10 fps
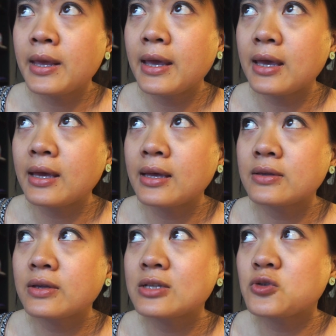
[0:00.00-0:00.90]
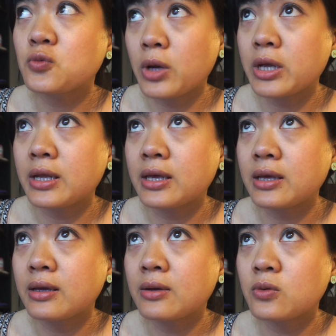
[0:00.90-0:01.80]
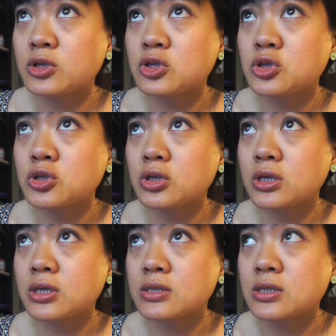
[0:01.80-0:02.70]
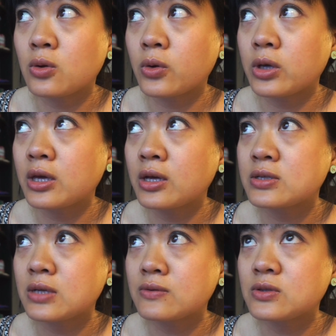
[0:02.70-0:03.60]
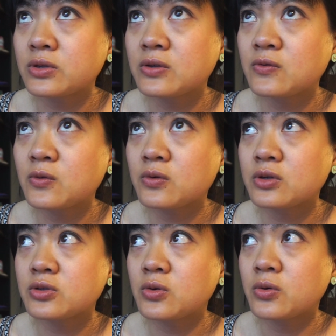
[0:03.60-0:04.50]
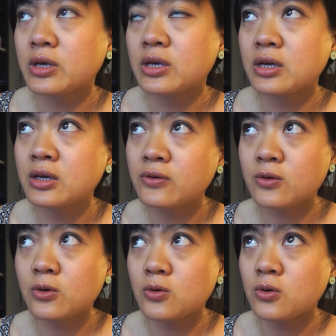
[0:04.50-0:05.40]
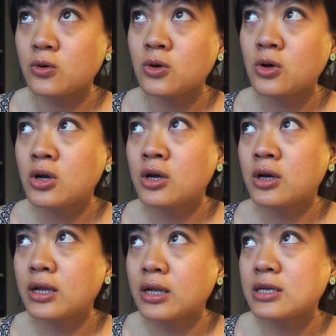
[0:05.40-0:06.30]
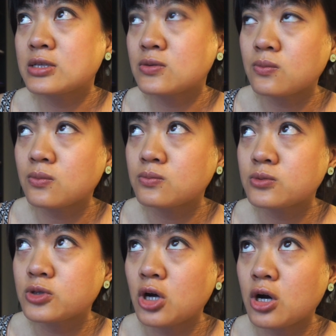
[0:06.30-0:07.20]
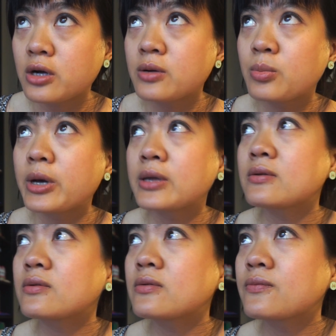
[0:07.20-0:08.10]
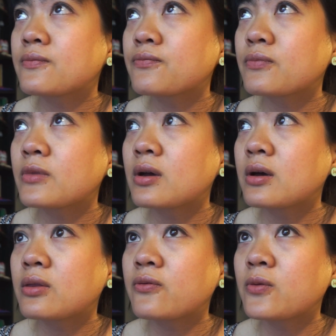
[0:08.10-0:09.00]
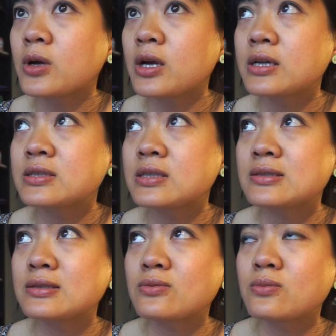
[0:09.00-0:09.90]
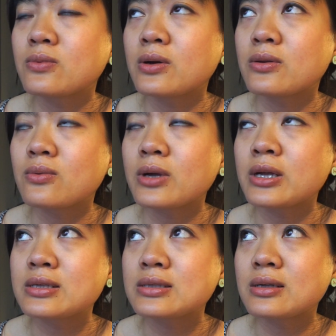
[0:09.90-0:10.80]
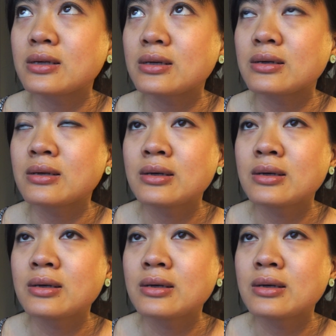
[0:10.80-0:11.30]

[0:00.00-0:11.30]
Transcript: And it's raining, which is annoying because I was looking forward to going for a nice jog, but the forecast says the rain is gonna